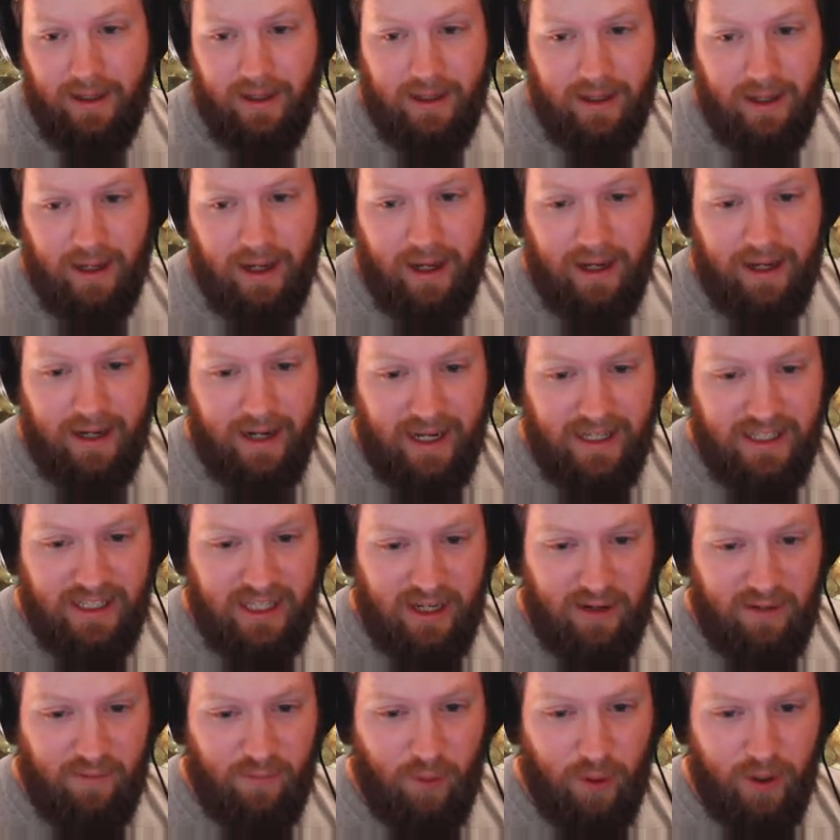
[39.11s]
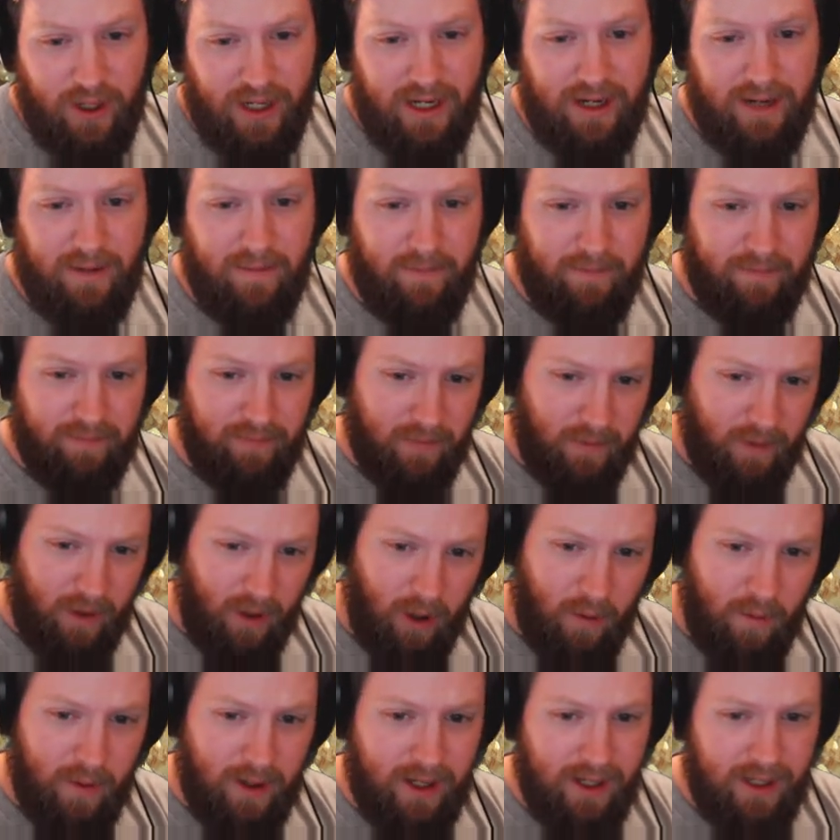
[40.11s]
1914,
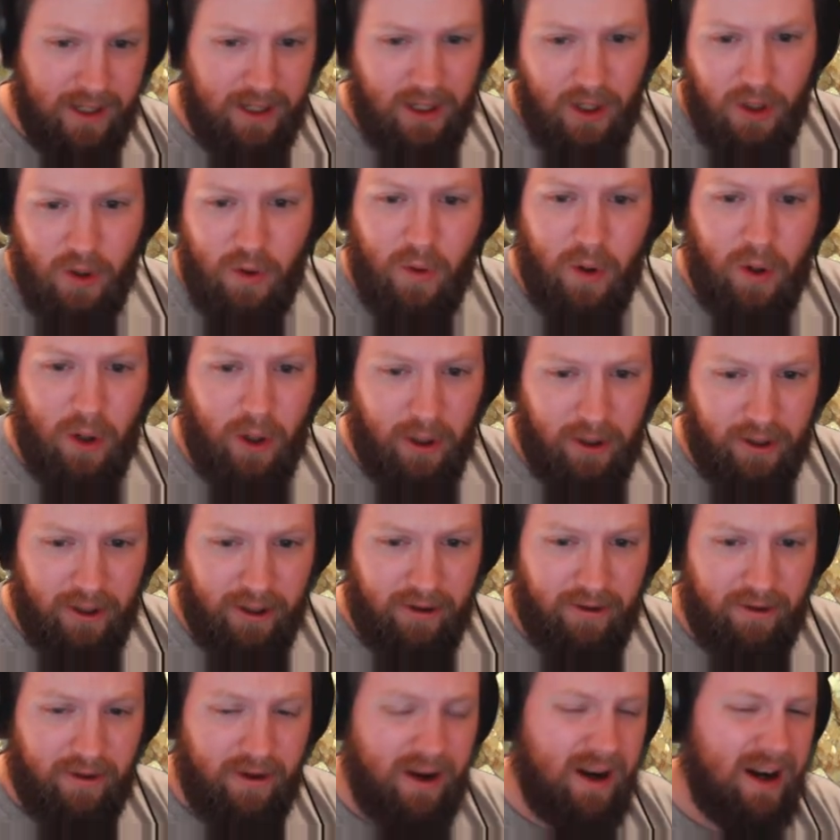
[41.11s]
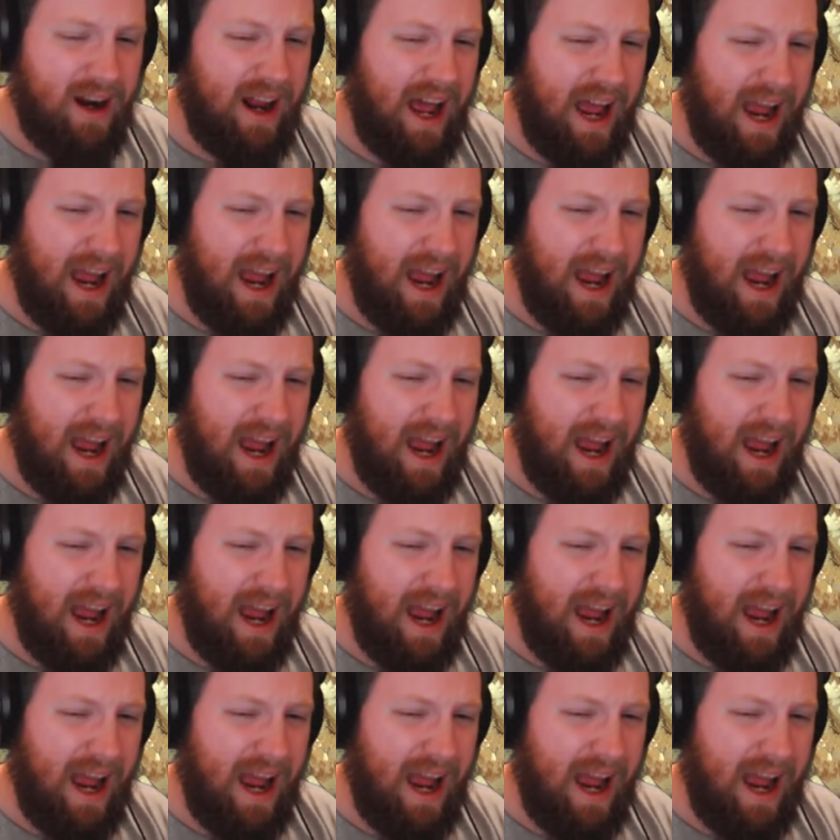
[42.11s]
or we can go earlier on.